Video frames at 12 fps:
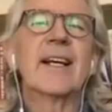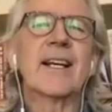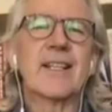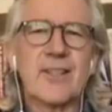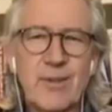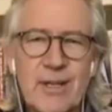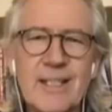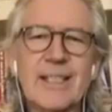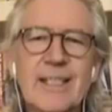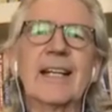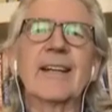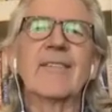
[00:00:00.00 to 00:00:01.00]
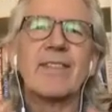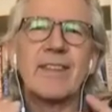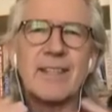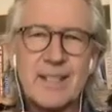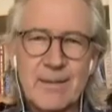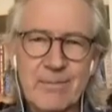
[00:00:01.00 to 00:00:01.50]
excreting
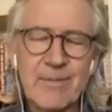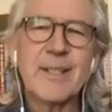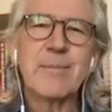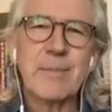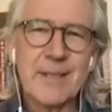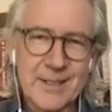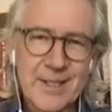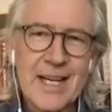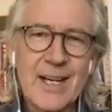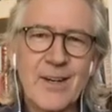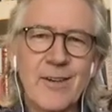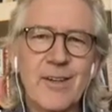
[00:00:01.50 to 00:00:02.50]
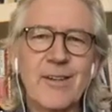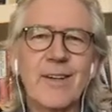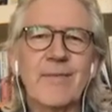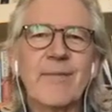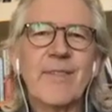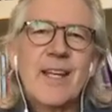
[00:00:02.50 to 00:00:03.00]
some vitamins in your
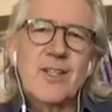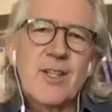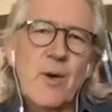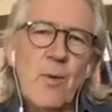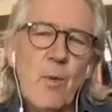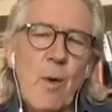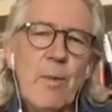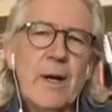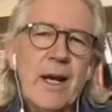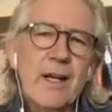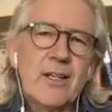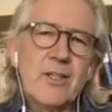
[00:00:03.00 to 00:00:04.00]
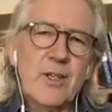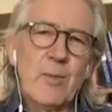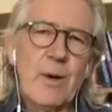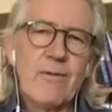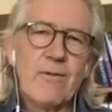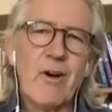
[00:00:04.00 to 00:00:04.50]
urine. So what we're going to do,
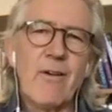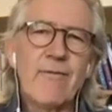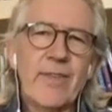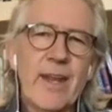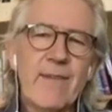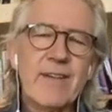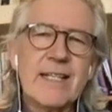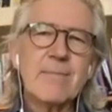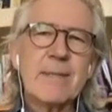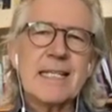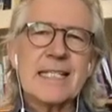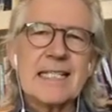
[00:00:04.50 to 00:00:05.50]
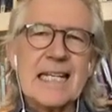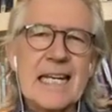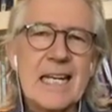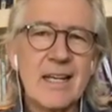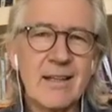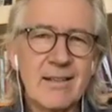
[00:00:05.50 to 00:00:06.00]
we've got vitamin
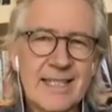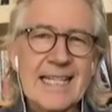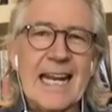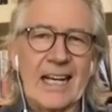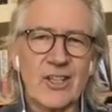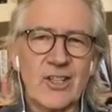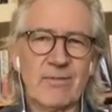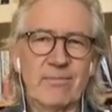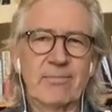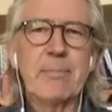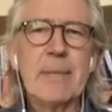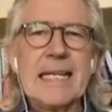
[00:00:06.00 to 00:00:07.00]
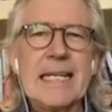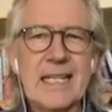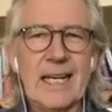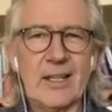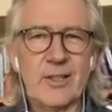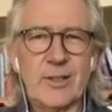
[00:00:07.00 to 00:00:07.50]
C sticks, pea
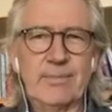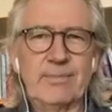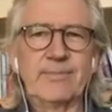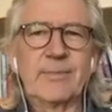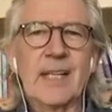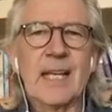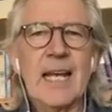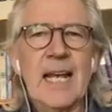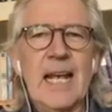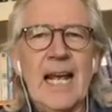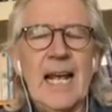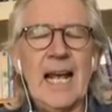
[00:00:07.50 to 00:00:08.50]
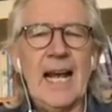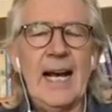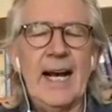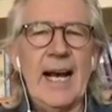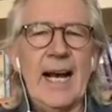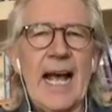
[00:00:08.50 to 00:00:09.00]
sticks,
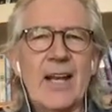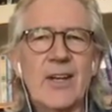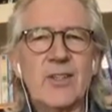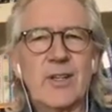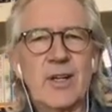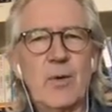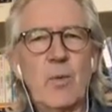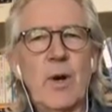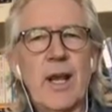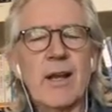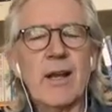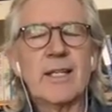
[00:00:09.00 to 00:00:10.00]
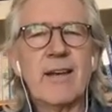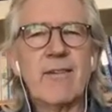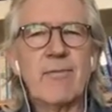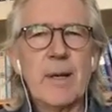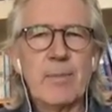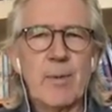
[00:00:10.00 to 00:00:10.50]
and we're going to
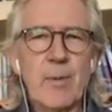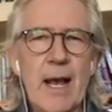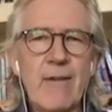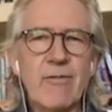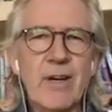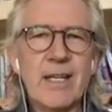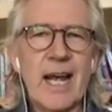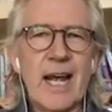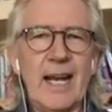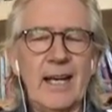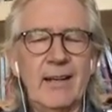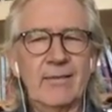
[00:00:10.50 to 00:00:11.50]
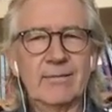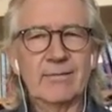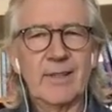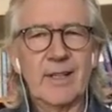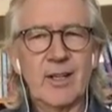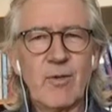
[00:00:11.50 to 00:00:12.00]
give people every day
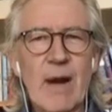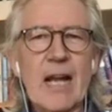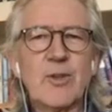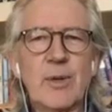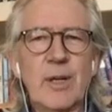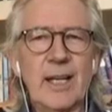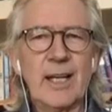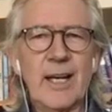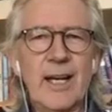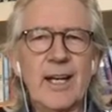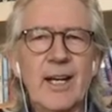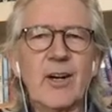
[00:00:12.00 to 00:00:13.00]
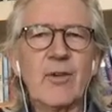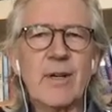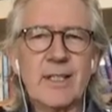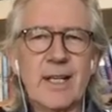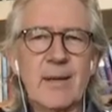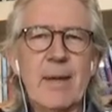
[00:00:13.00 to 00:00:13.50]
gradually an
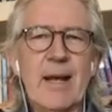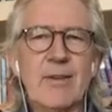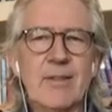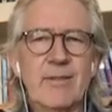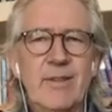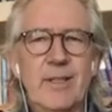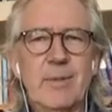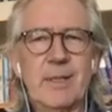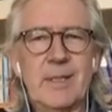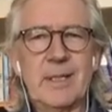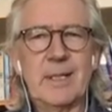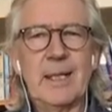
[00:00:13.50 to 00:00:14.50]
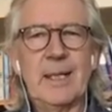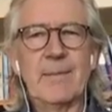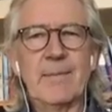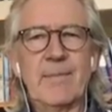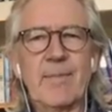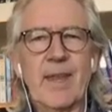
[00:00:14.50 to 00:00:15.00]
increasing amount of vitamin C
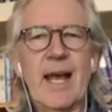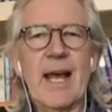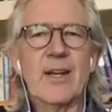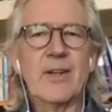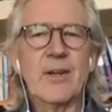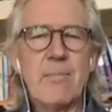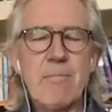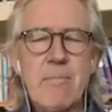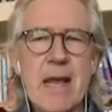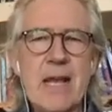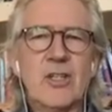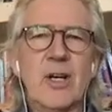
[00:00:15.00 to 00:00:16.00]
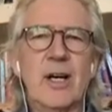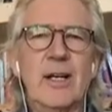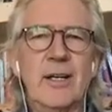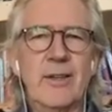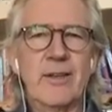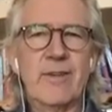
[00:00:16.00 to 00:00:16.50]
and measure
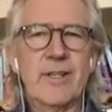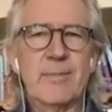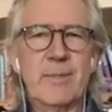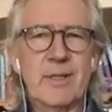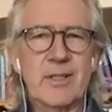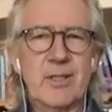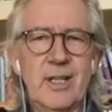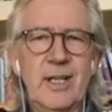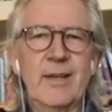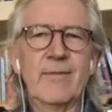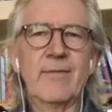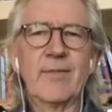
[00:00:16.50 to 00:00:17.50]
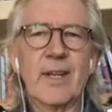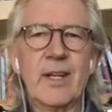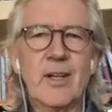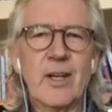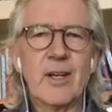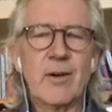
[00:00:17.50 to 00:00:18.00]
the vitamin C
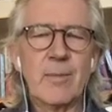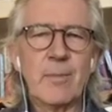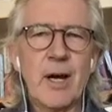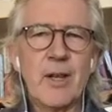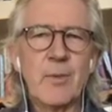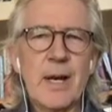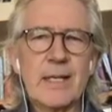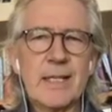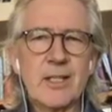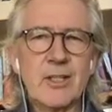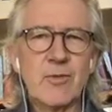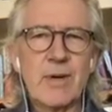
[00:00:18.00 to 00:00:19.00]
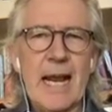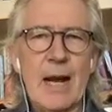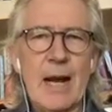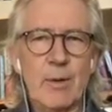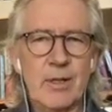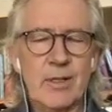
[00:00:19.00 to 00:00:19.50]
in their urine. By the way, it takes 3
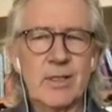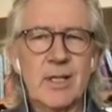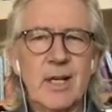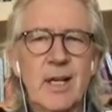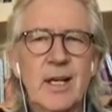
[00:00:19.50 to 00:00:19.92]
hours